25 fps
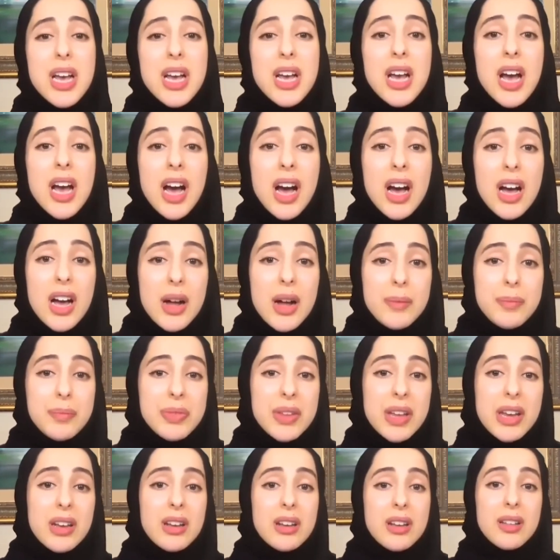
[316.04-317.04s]

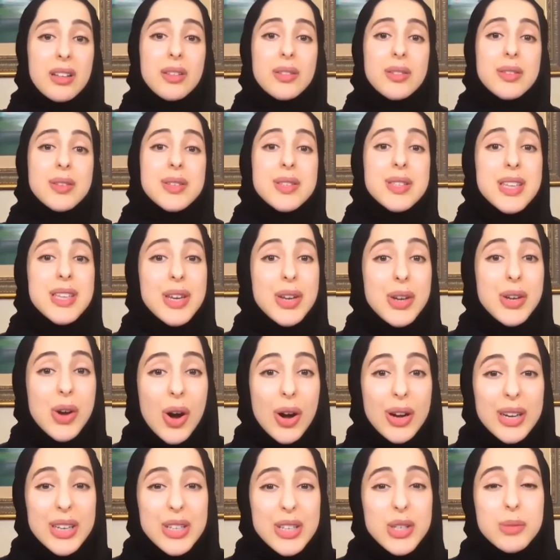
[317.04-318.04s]
the synagogue
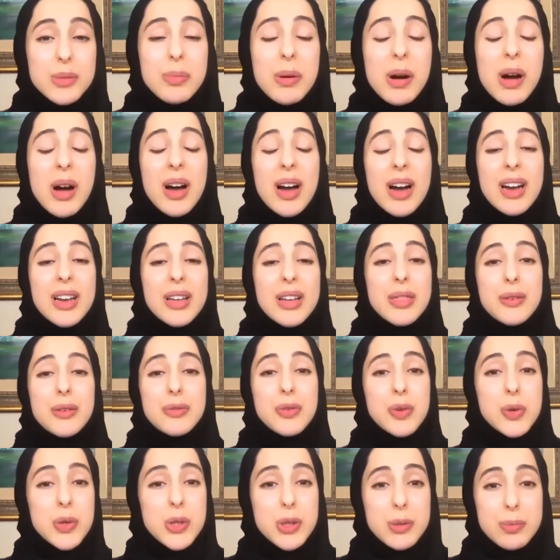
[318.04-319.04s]
in Dubai, the
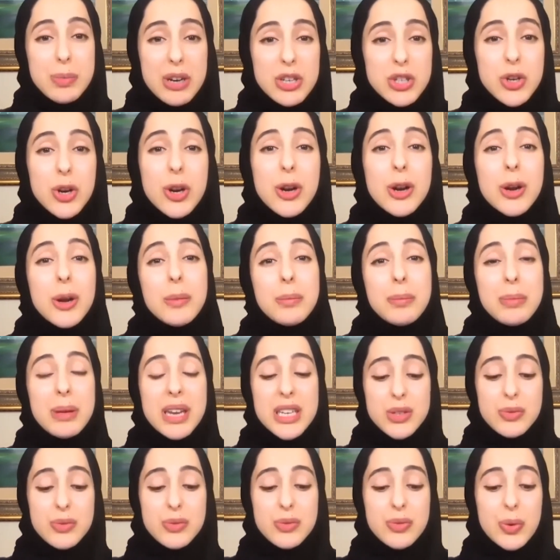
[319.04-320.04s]
first Special
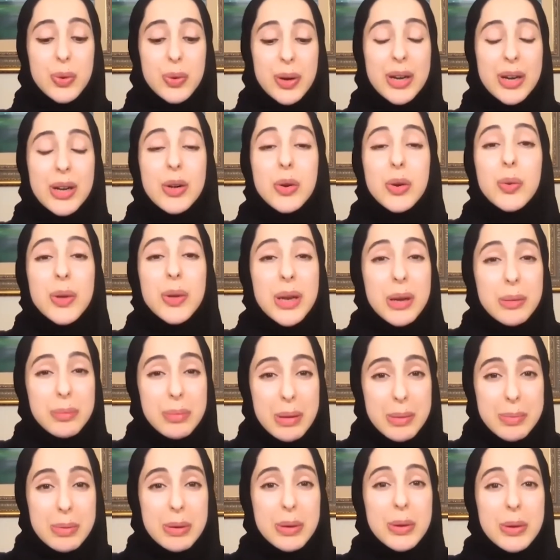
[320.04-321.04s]
Olympics for including
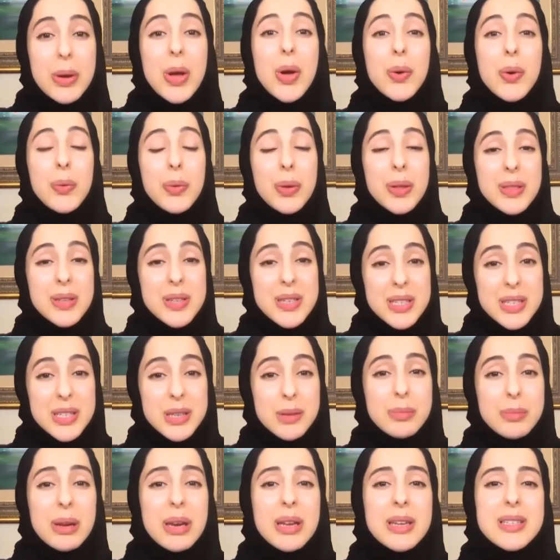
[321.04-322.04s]
people with
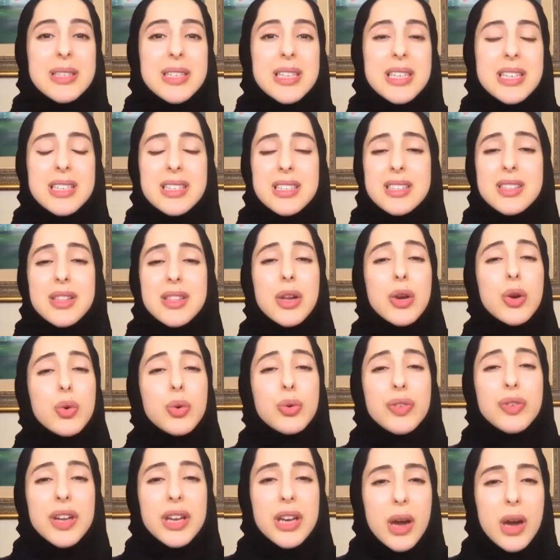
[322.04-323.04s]
disabilities, the
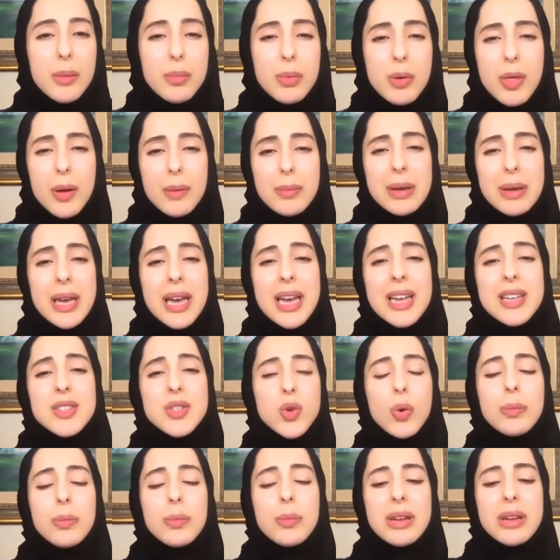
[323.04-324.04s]
Louvre in Abu Dhabi, and
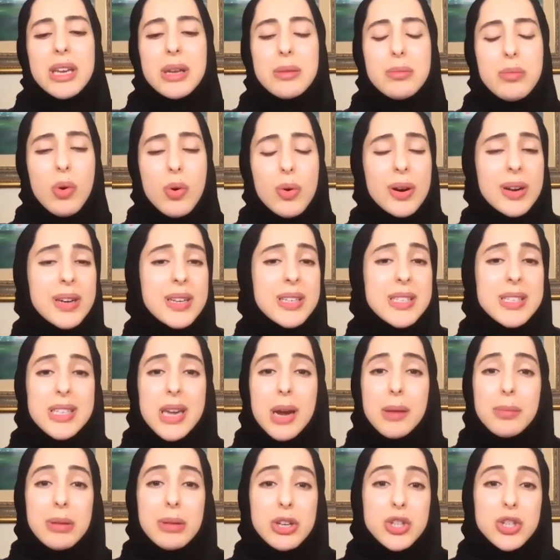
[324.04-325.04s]
so many more, and
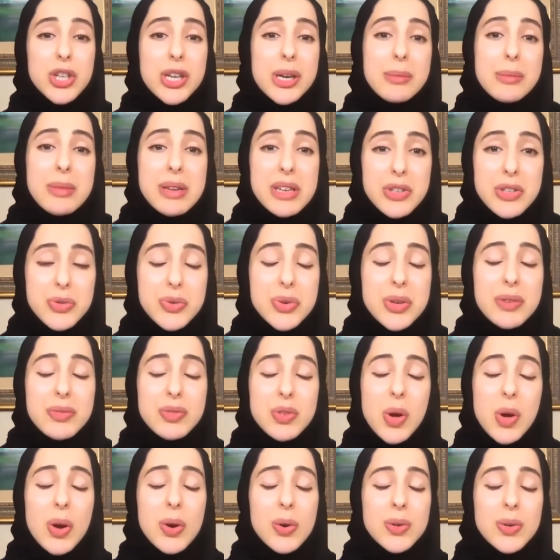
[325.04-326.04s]
establishing a ministry of
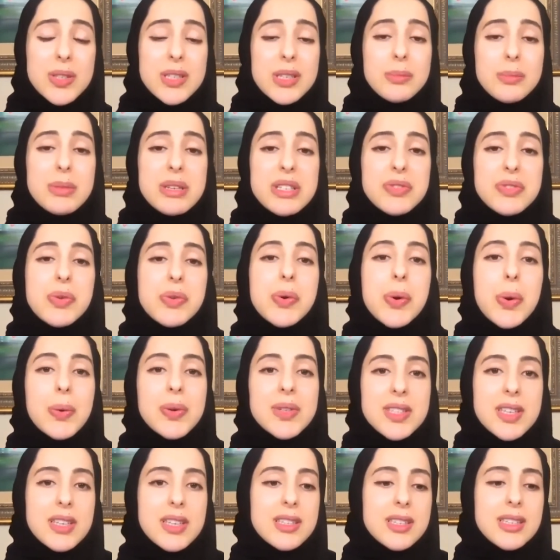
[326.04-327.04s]
tolerance and peaceful
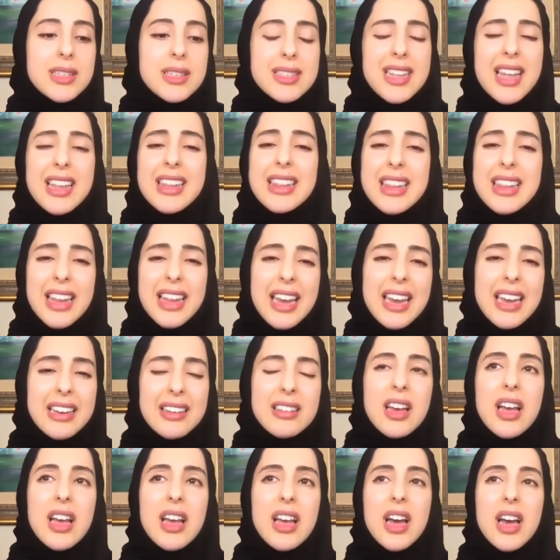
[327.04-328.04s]
coexistence that laid
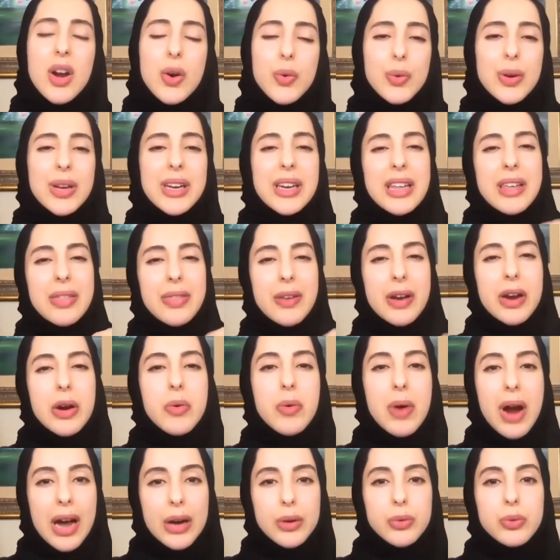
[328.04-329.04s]
really the
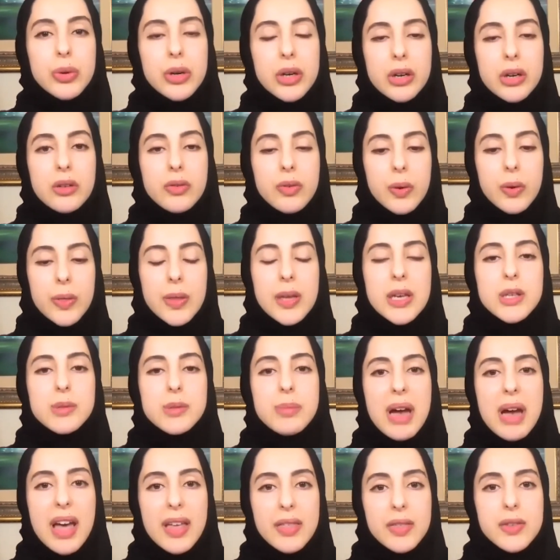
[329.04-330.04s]
groundwork for these
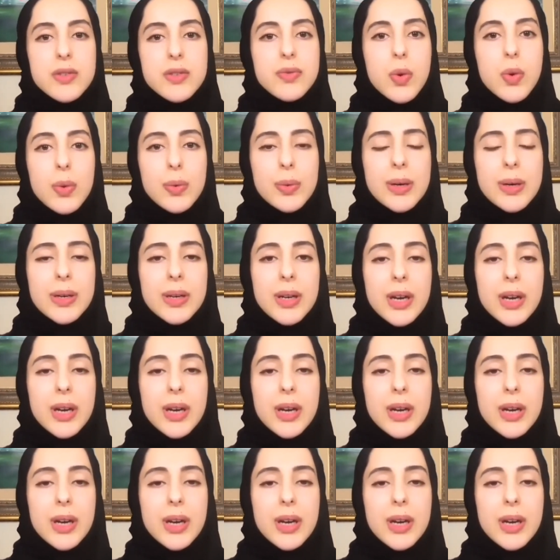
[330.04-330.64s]
paths forward.